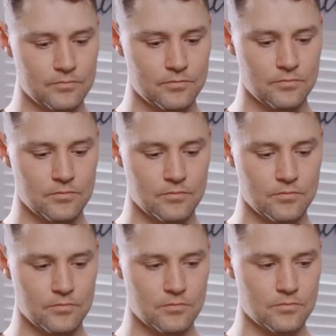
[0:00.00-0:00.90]

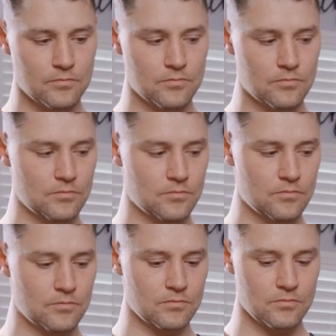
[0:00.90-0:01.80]

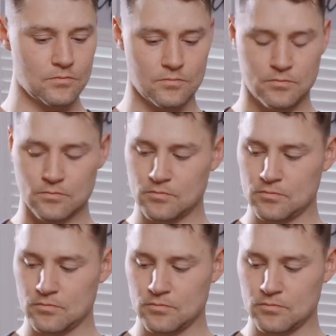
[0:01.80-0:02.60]
[no speech]